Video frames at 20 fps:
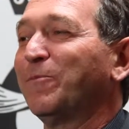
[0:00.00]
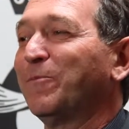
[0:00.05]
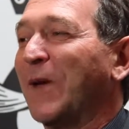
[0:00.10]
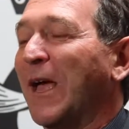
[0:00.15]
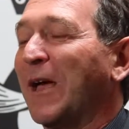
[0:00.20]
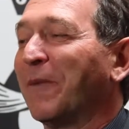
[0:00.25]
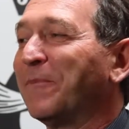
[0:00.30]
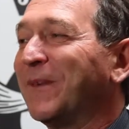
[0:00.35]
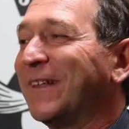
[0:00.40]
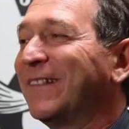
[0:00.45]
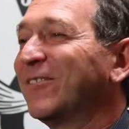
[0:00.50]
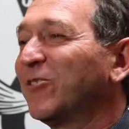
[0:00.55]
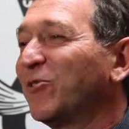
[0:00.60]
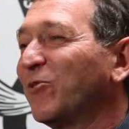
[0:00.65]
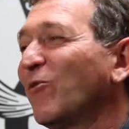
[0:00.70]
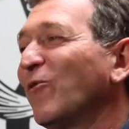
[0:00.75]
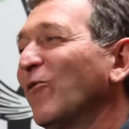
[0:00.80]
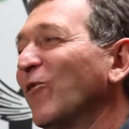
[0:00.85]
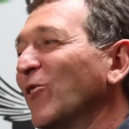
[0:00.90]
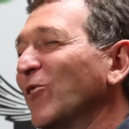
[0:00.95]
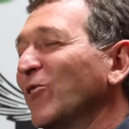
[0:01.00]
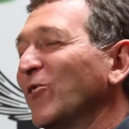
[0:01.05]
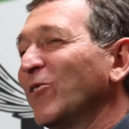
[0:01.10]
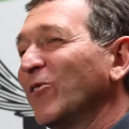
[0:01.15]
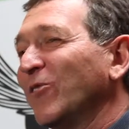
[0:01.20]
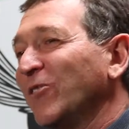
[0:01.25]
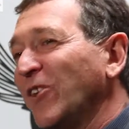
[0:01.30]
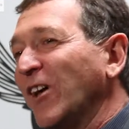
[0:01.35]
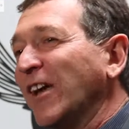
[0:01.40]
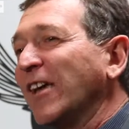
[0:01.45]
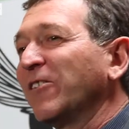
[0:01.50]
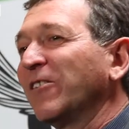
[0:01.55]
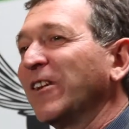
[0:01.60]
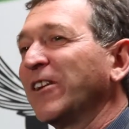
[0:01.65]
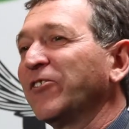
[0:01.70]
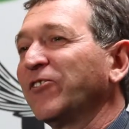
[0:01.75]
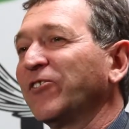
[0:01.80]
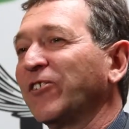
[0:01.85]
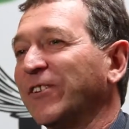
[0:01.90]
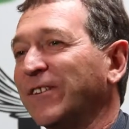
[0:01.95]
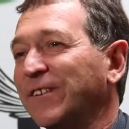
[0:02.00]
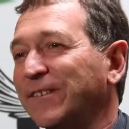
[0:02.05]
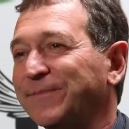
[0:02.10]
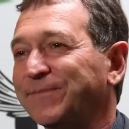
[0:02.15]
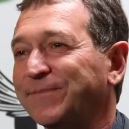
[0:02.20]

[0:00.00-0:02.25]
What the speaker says: permit to follow the regulation.